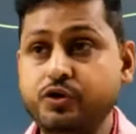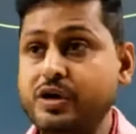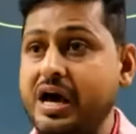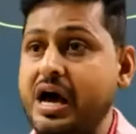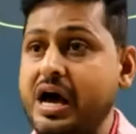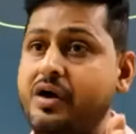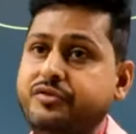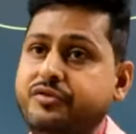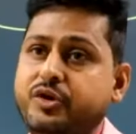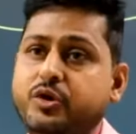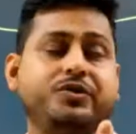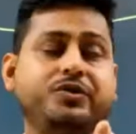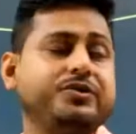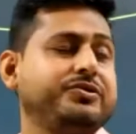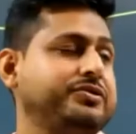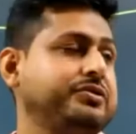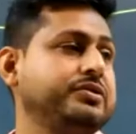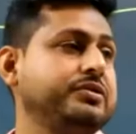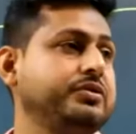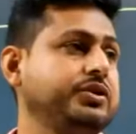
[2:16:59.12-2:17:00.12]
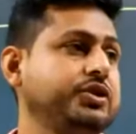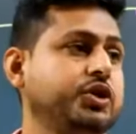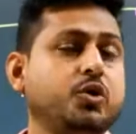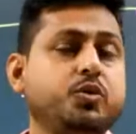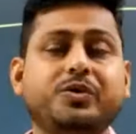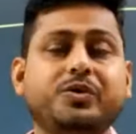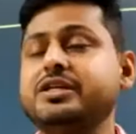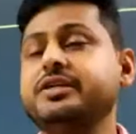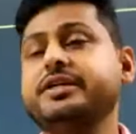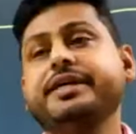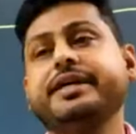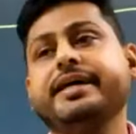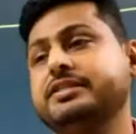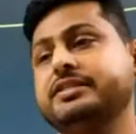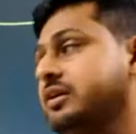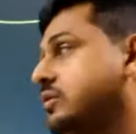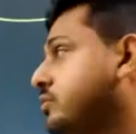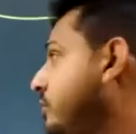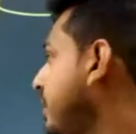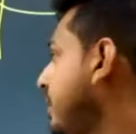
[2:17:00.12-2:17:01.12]
have universal DNS
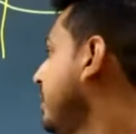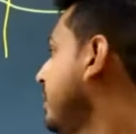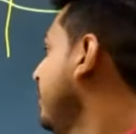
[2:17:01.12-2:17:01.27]
server.